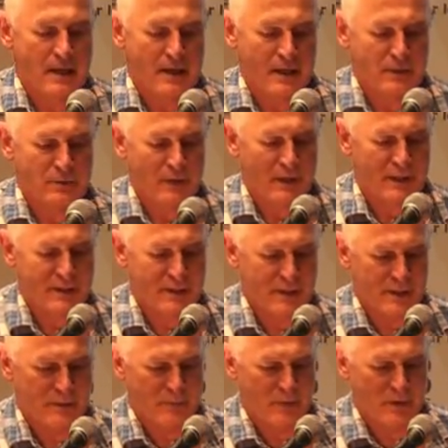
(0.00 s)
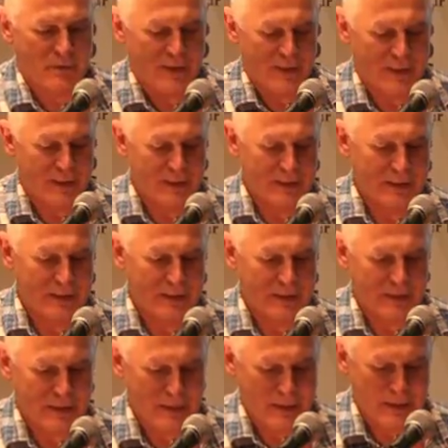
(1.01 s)
as well as the prevailing
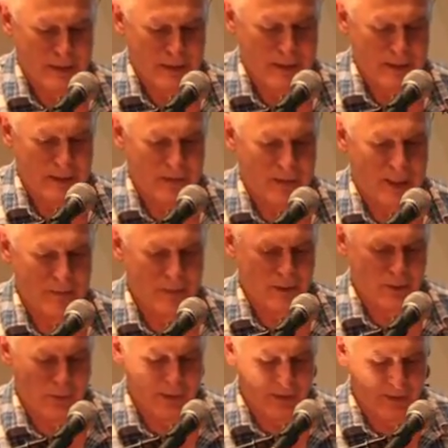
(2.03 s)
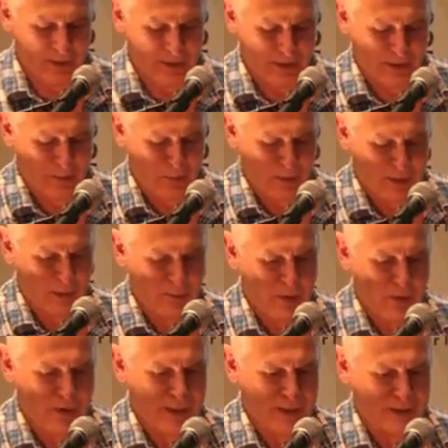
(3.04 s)
climate during the winter
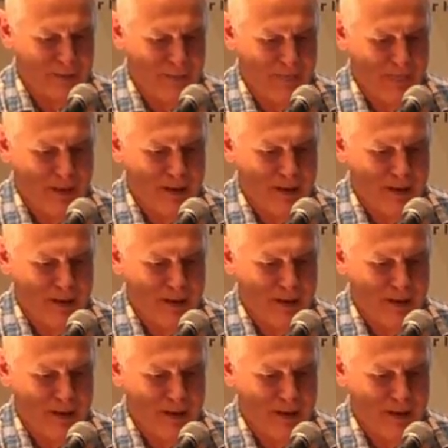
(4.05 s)
period.